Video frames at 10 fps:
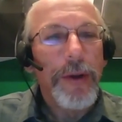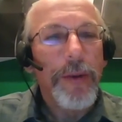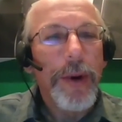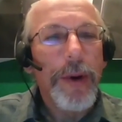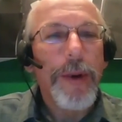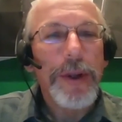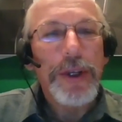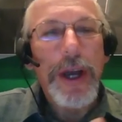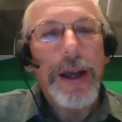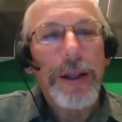where one
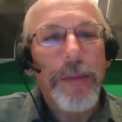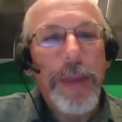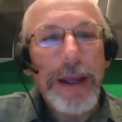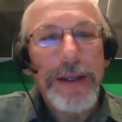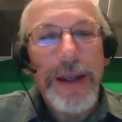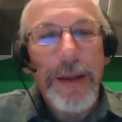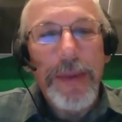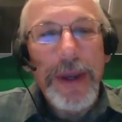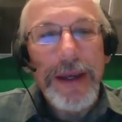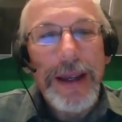child picks
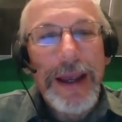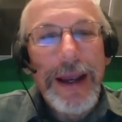something